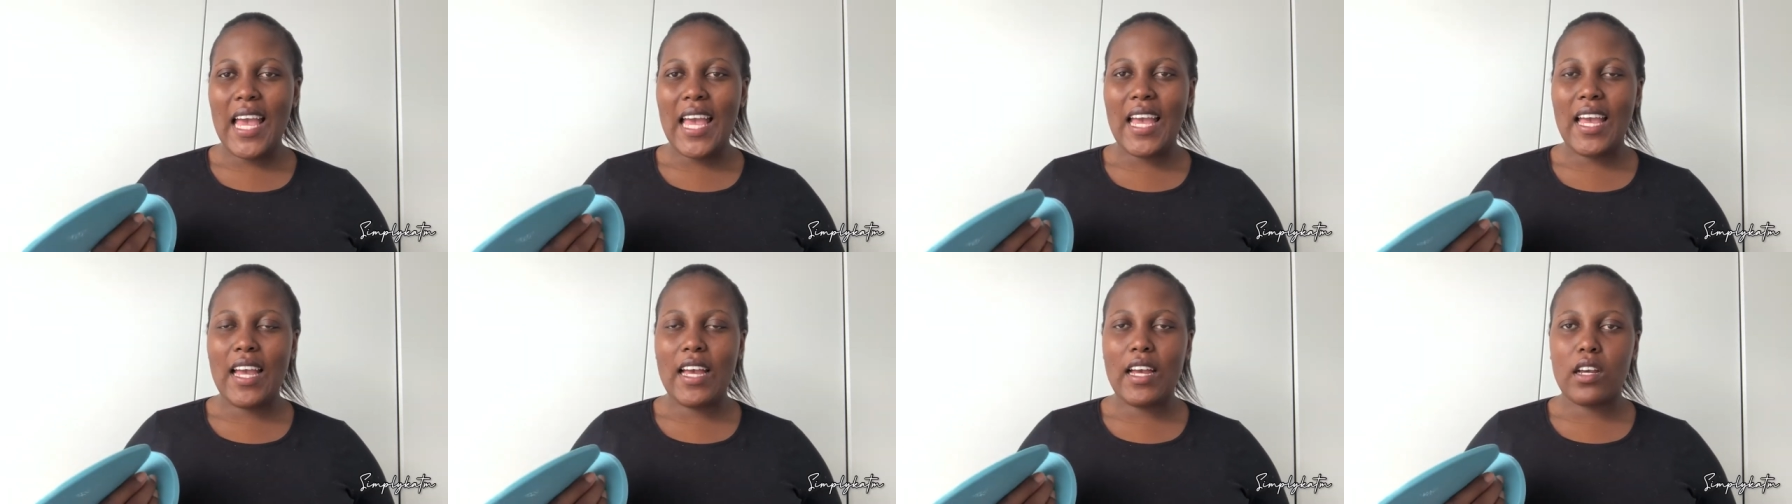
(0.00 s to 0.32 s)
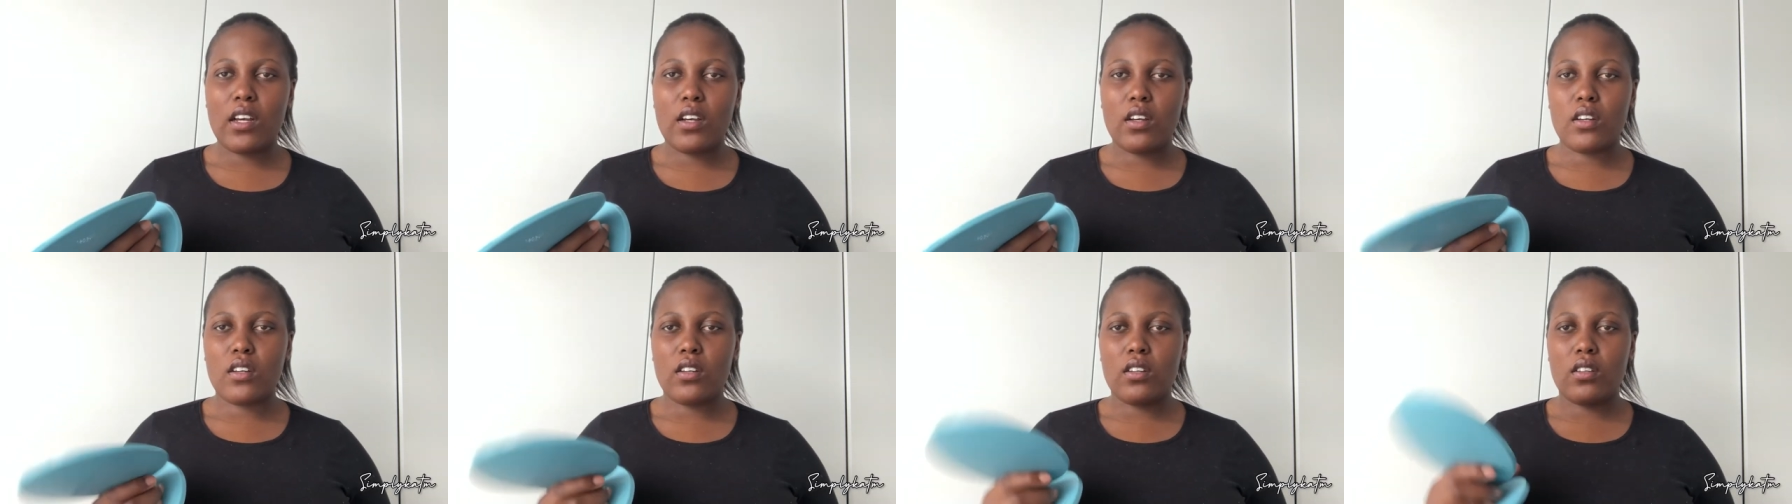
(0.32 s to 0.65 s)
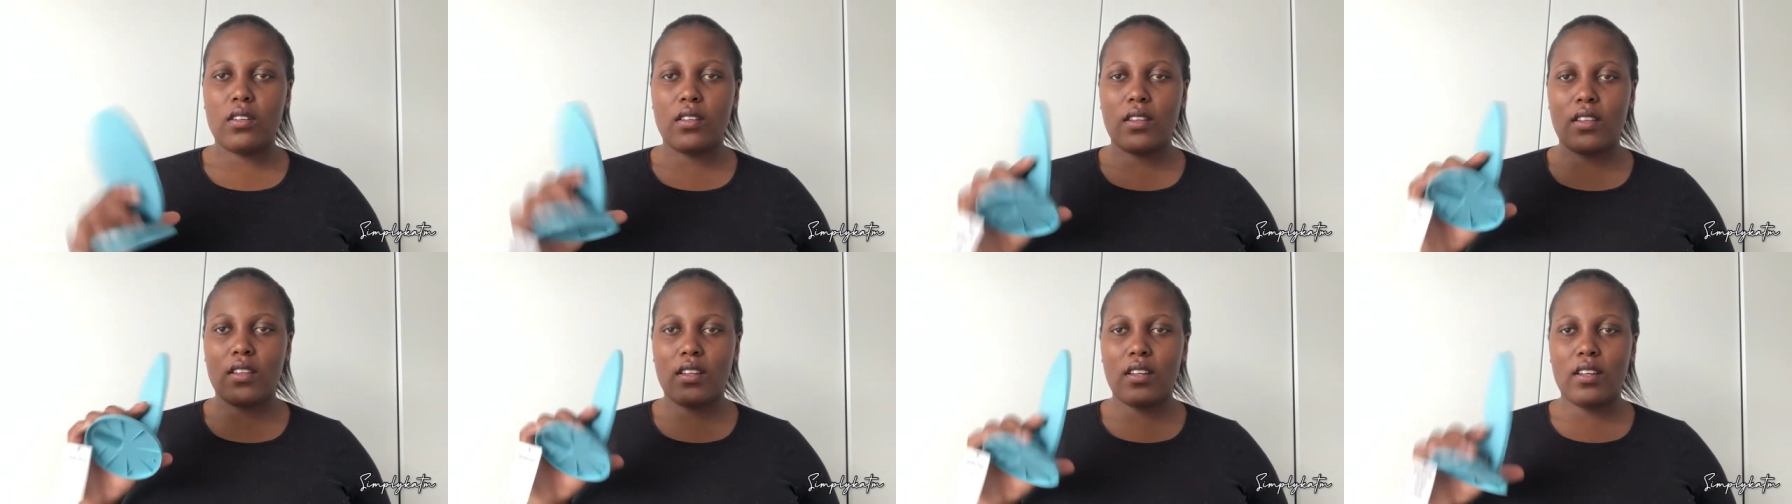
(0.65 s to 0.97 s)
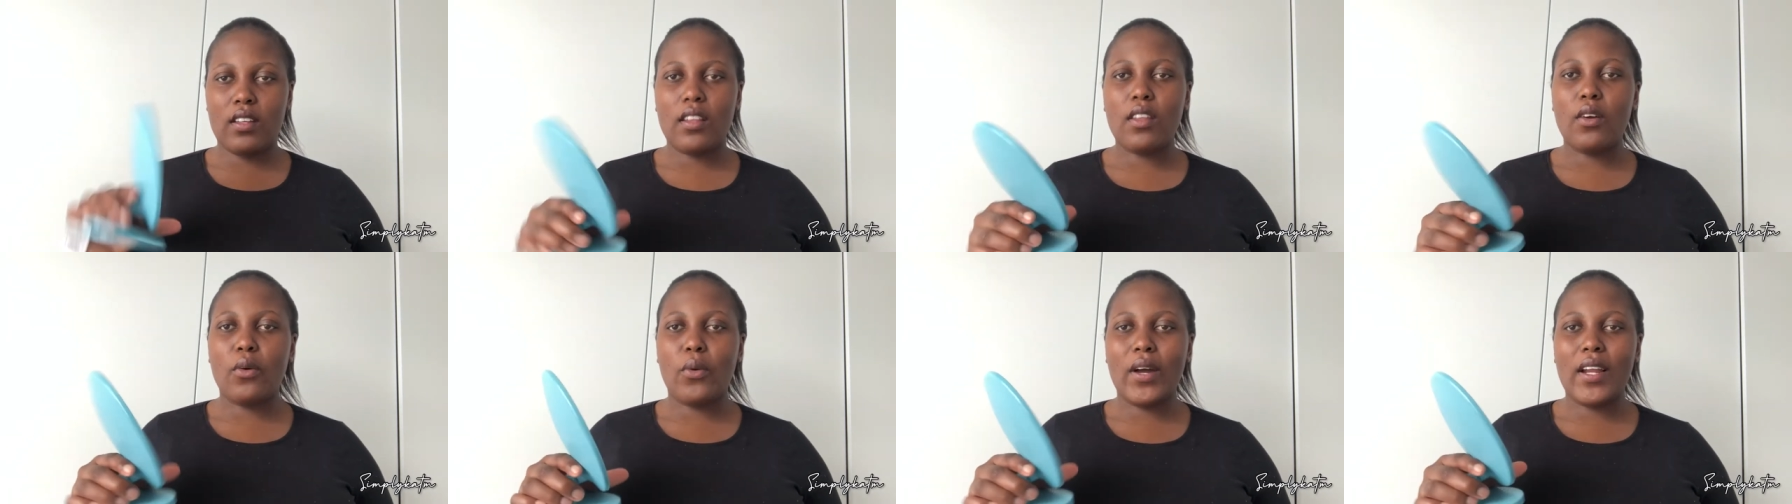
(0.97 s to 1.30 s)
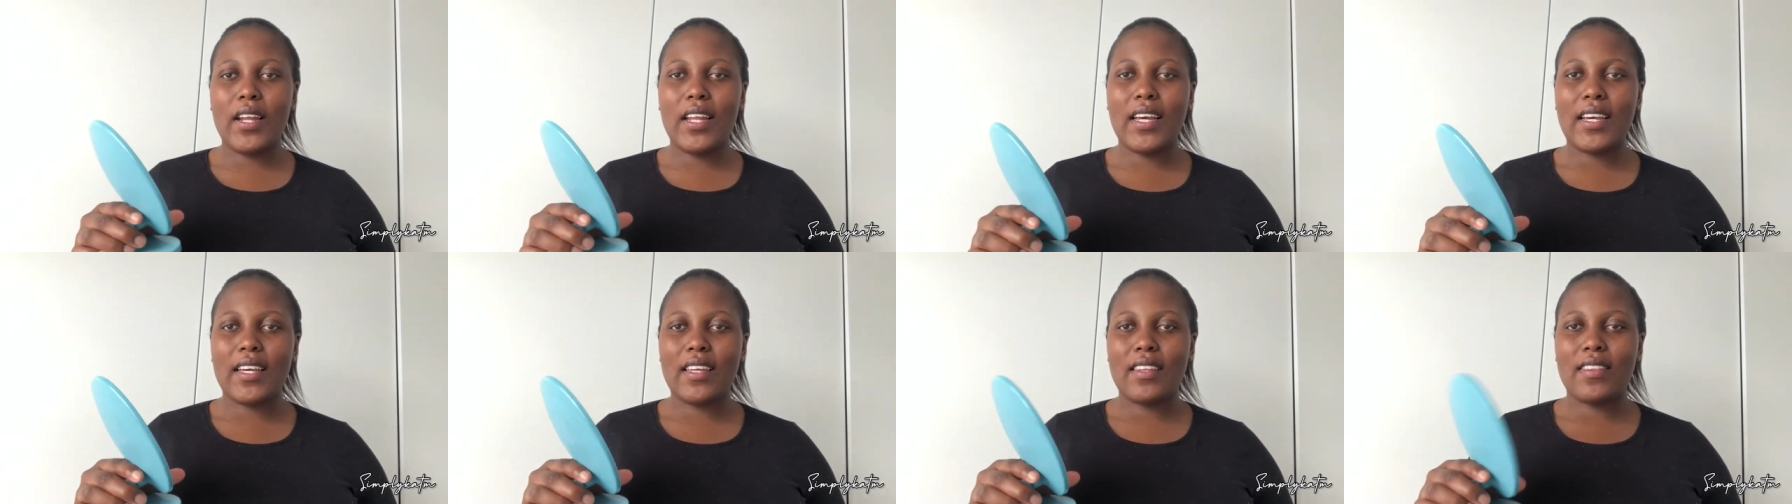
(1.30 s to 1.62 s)
uh, the one
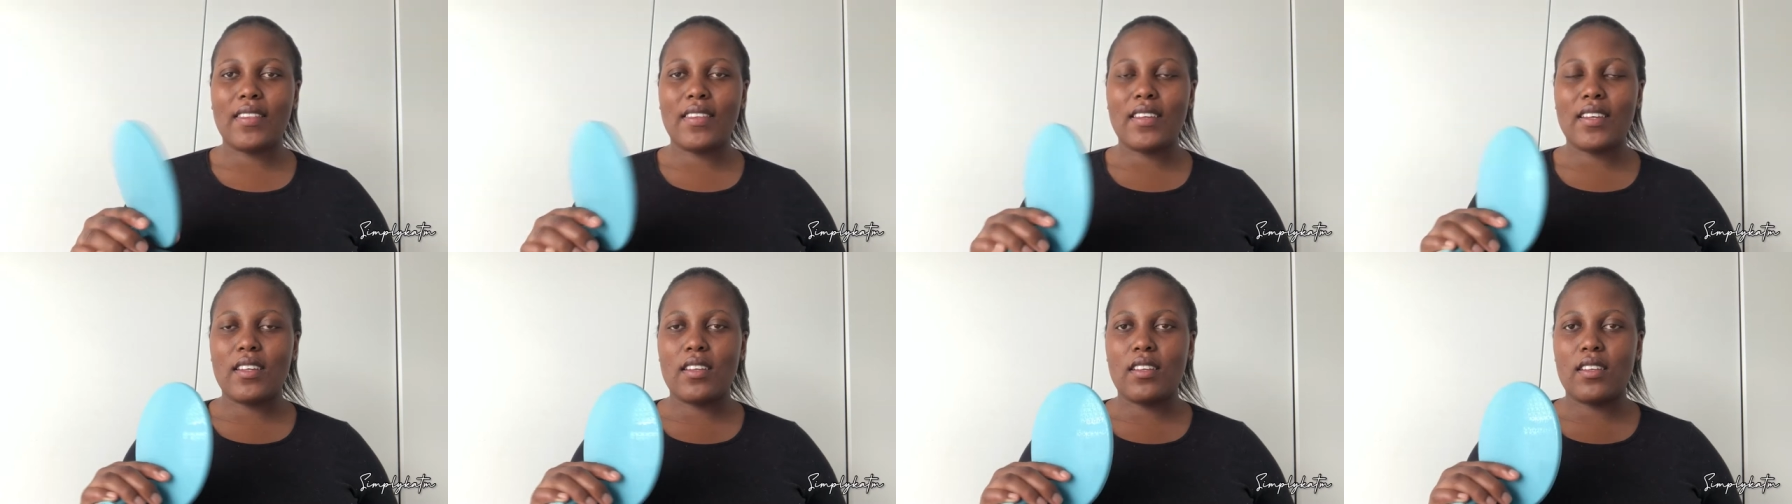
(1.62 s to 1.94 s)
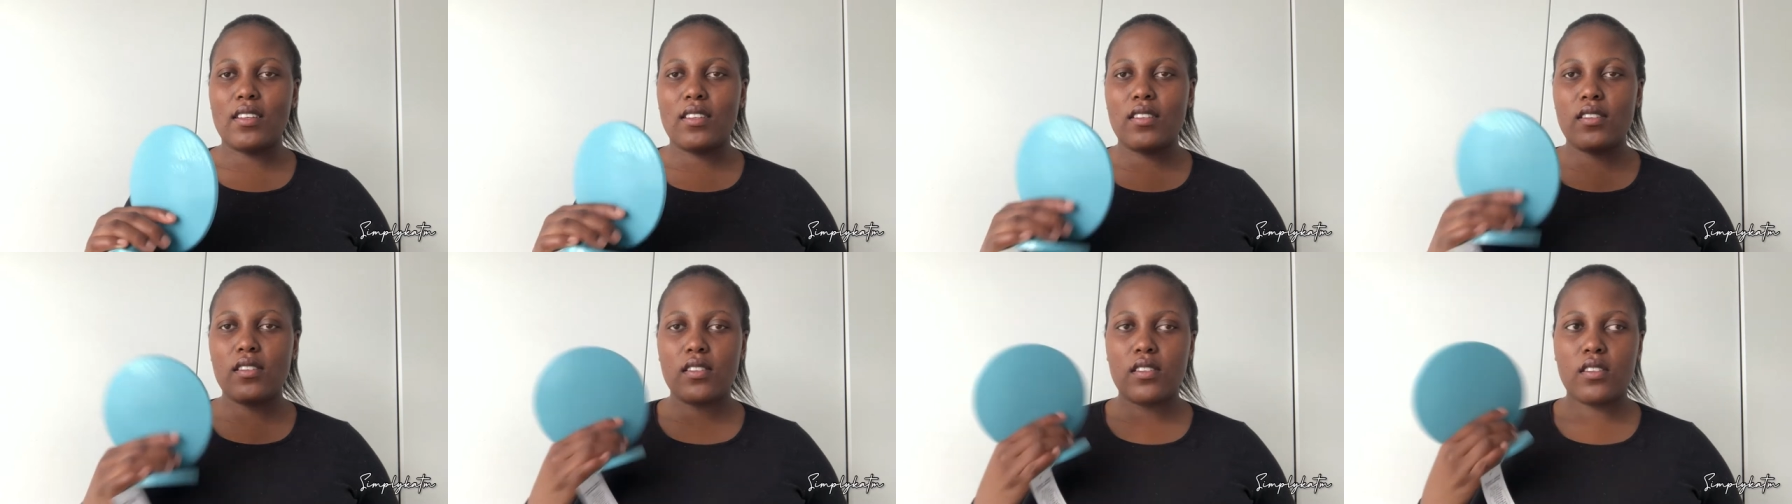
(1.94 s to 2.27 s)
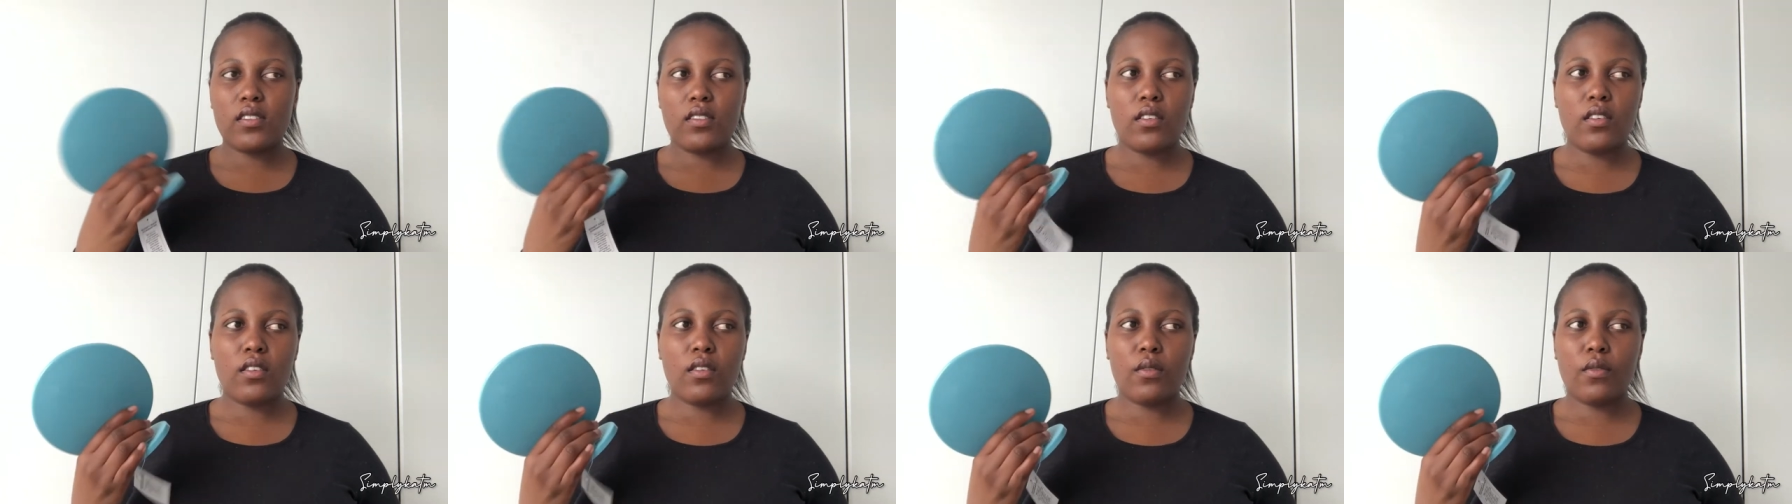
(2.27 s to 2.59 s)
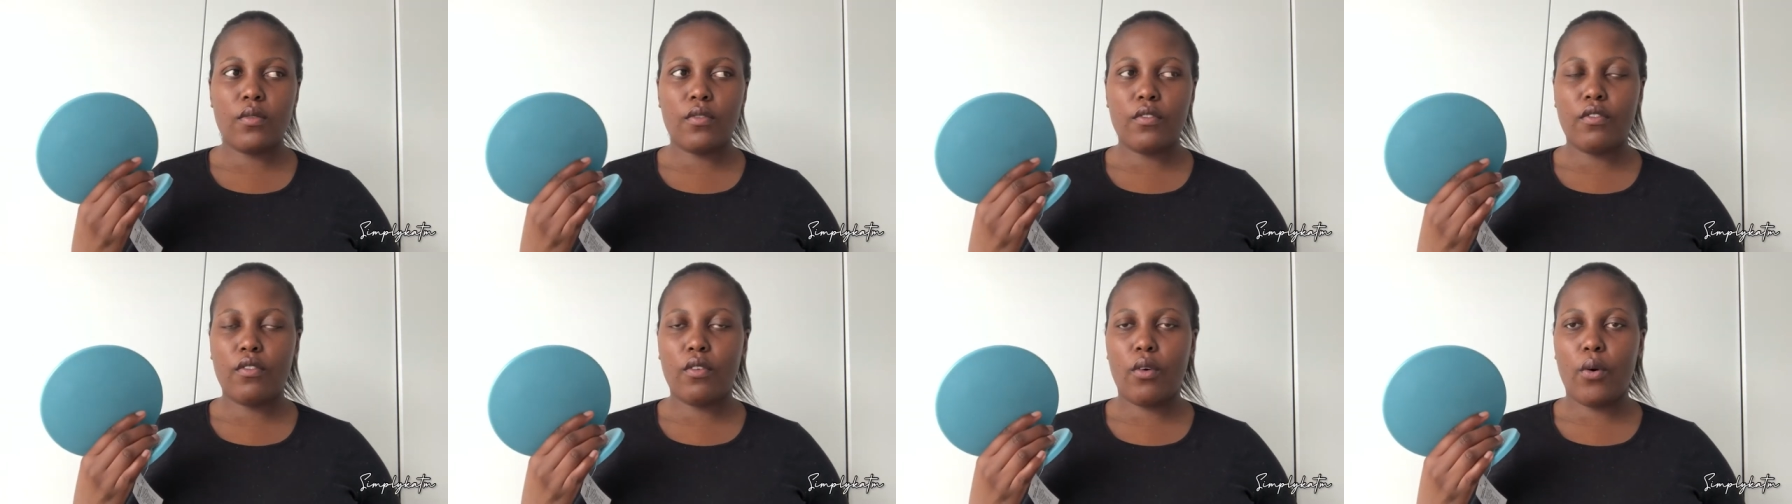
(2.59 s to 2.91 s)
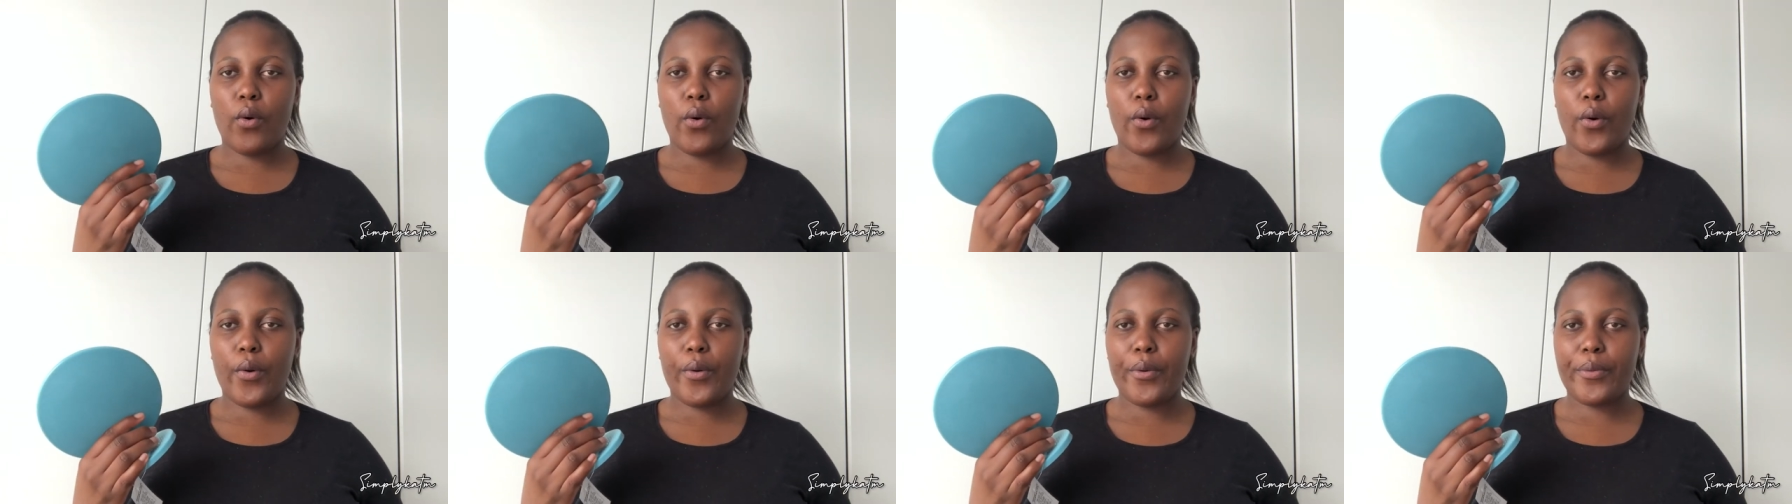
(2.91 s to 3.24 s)
like this
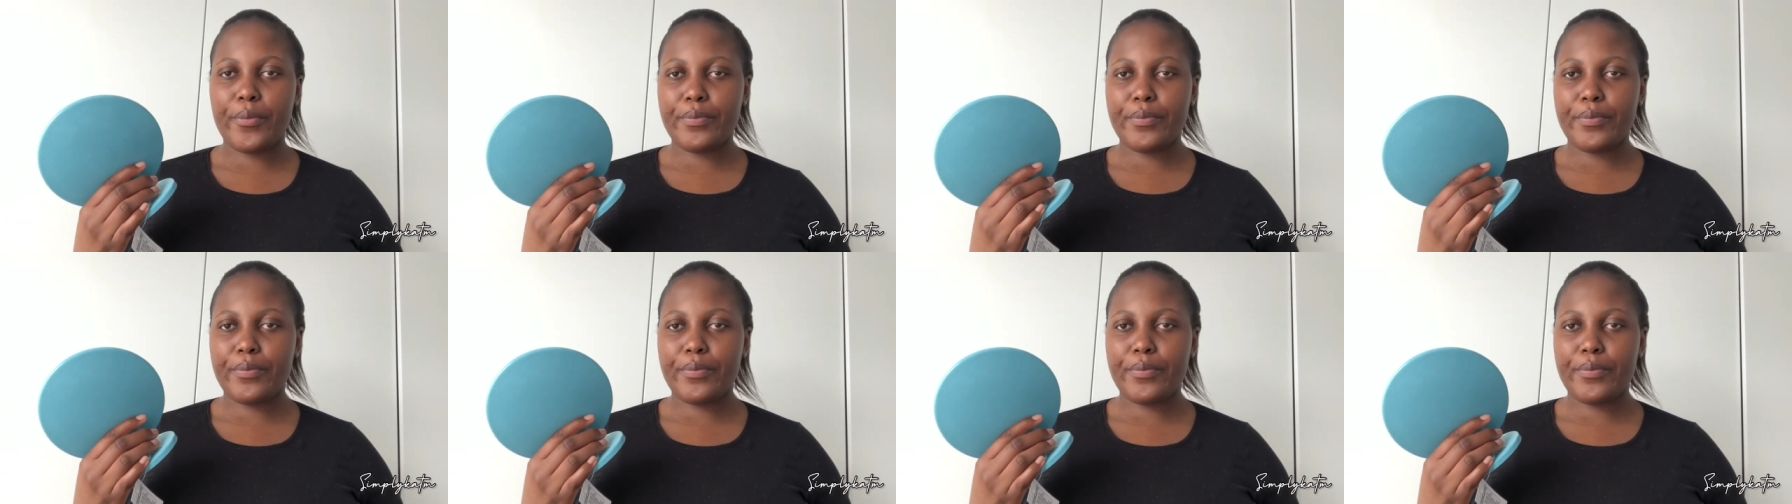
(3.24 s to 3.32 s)
for